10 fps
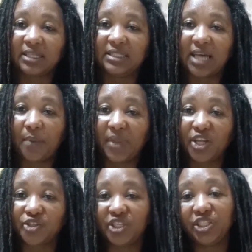
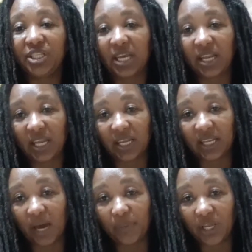damage, the DNA
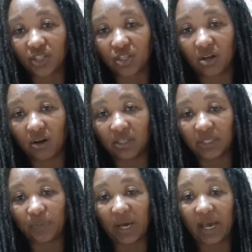damage
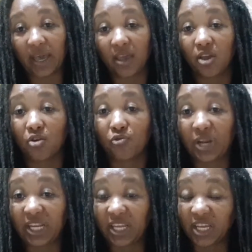caused by
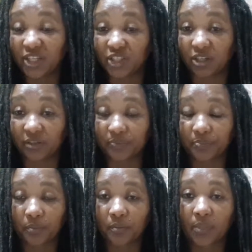radiation.
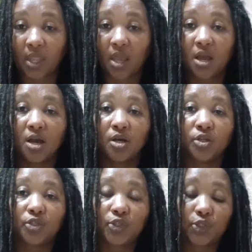
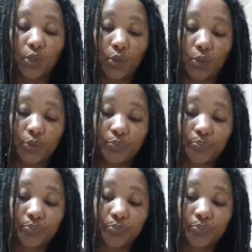So